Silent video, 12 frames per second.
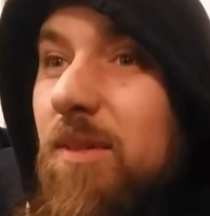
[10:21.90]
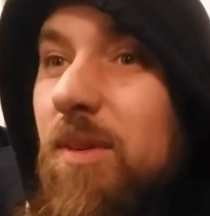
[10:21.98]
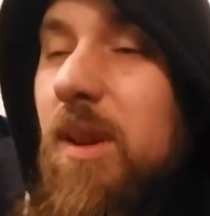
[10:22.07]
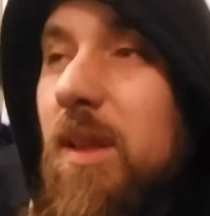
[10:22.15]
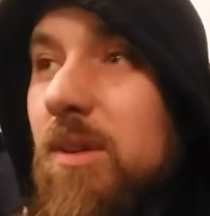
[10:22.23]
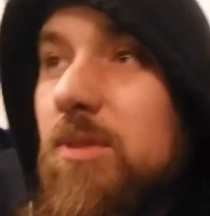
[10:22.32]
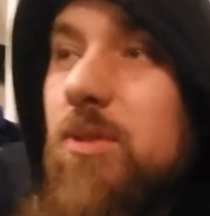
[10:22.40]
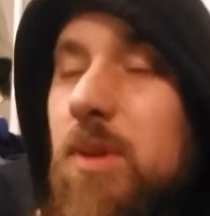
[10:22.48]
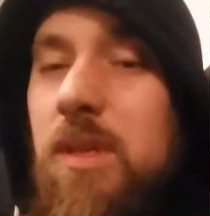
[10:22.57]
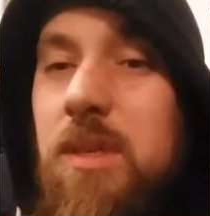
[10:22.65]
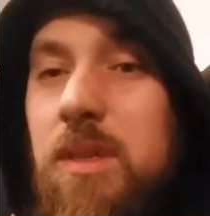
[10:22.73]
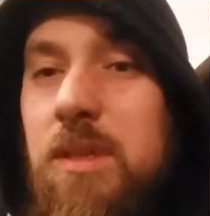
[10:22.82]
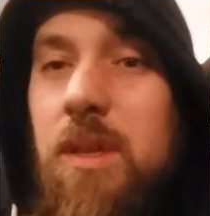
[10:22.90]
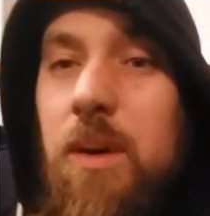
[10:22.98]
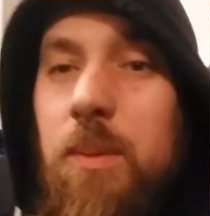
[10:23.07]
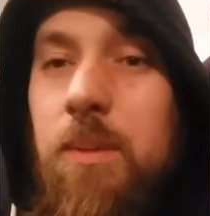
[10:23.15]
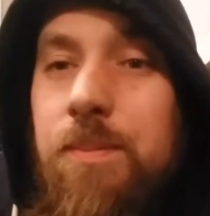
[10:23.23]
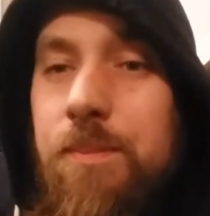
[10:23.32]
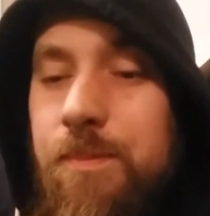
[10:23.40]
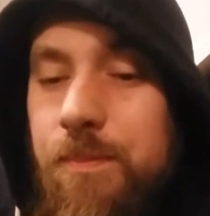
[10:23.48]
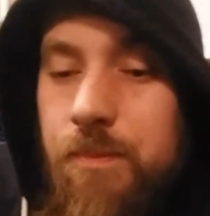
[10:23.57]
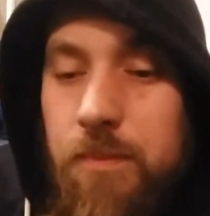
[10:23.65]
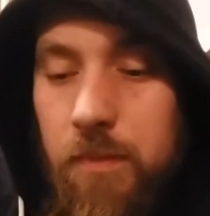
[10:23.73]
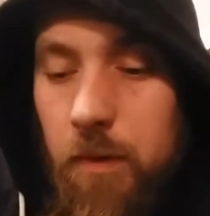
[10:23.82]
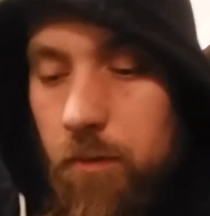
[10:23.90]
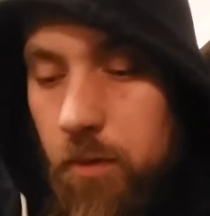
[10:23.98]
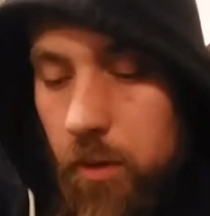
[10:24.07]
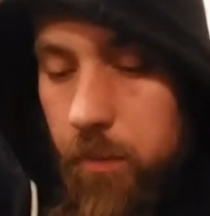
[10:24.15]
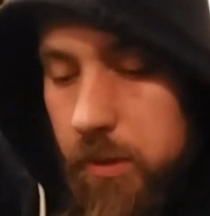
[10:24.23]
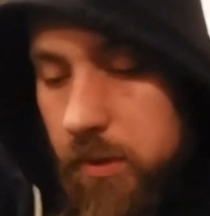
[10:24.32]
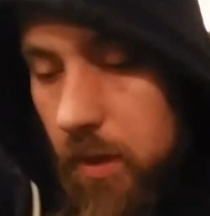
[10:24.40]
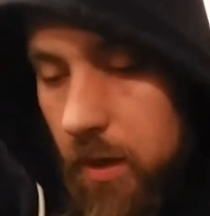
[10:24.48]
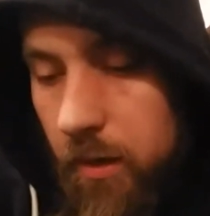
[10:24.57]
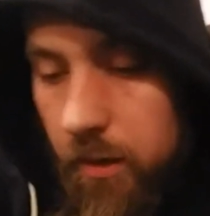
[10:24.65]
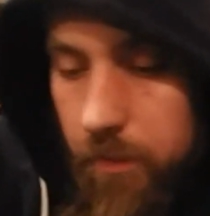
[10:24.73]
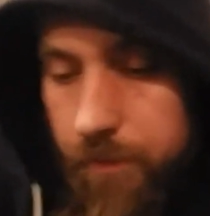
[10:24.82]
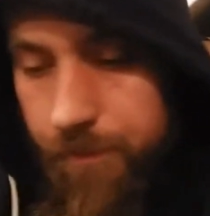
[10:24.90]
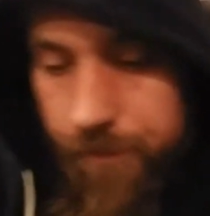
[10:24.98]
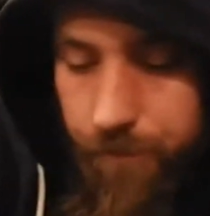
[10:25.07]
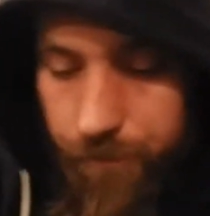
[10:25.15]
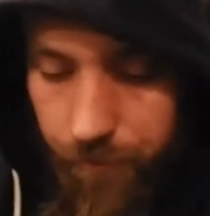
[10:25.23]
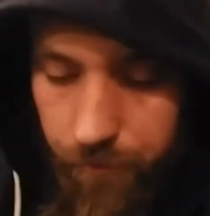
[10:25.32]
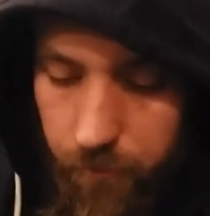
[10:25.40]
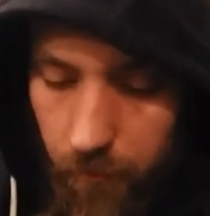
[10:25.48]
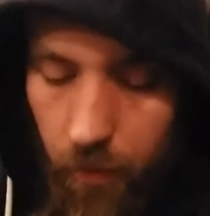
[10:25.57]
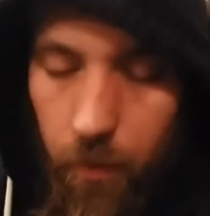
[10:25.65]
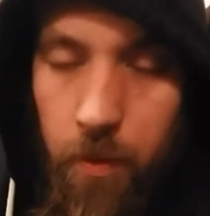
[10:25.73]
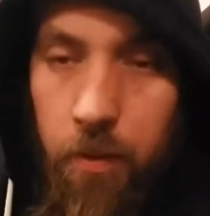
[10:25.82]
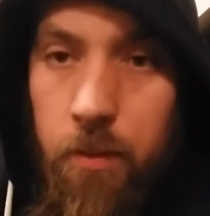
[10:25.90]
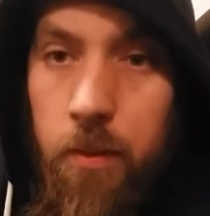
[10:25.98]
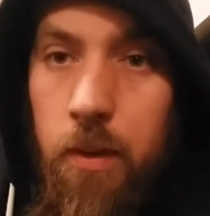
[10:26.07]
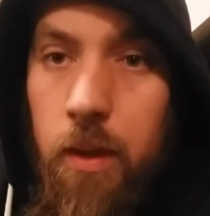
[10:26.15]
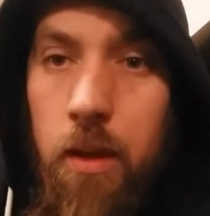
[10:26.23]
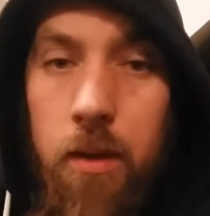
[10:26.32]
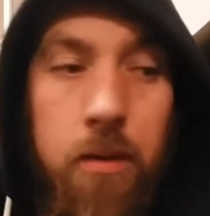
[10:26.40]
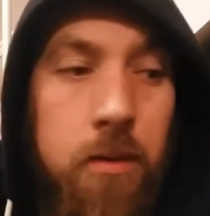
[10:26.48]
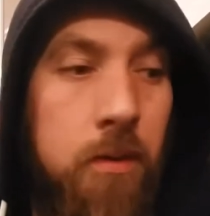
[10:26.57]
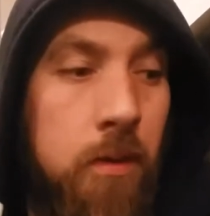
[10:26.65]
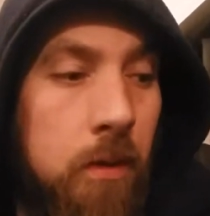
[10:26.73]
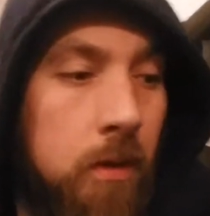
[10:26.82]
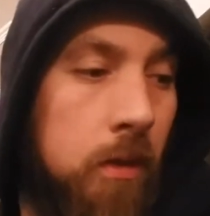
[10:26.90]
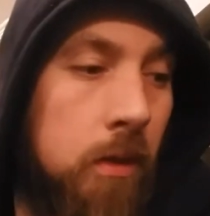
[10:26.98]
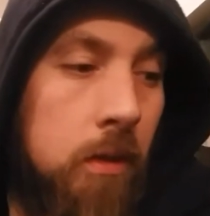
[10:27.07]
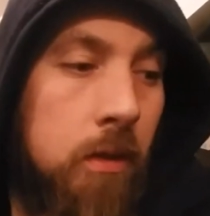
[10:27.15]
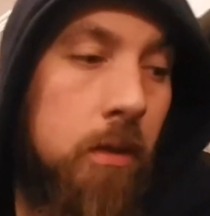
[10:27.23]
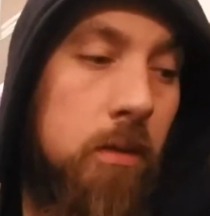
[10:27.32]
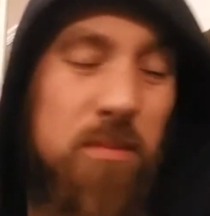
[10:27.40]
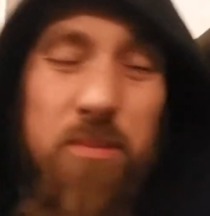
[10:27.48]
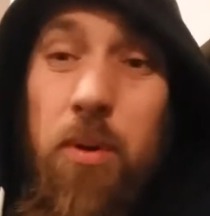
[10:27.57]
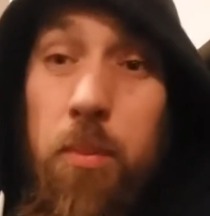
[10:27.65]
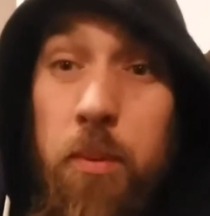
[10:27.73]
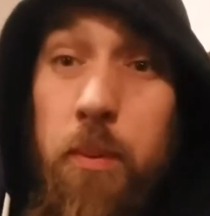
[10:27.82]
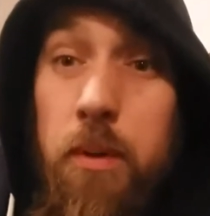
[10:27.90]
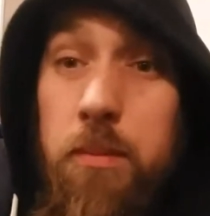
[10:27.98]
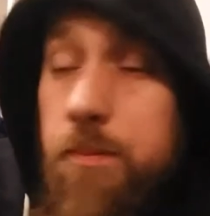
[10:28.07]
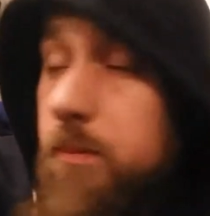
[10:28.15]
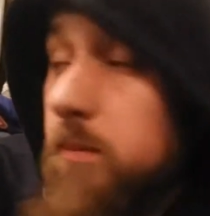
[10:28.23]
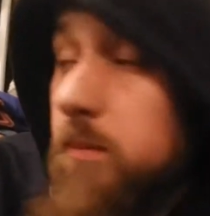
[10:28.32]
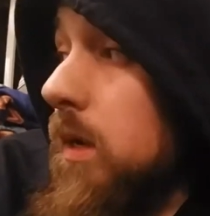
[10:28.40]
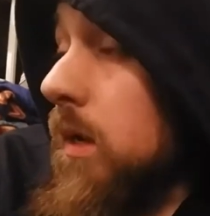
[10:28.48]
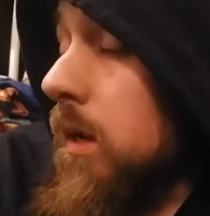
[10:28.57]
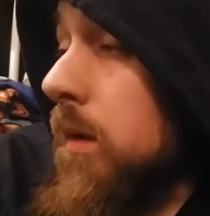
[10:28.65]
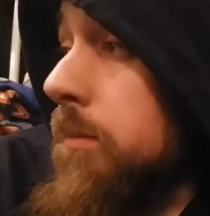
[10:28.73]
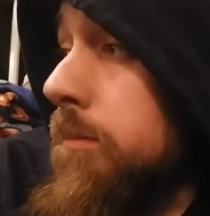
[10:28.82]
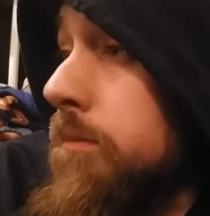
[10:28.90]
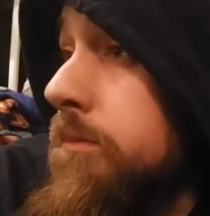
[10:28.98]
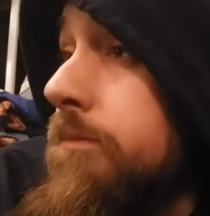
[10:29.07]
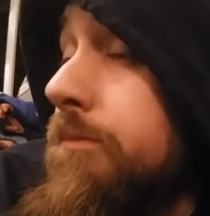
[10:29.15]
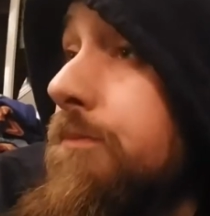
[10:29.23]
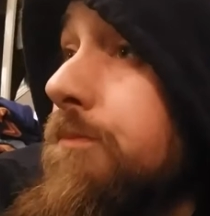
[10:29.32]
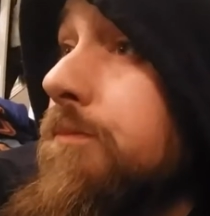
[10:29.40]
I've really got tricked into that one. Rookie mistake. Won't do it again. Probably will. About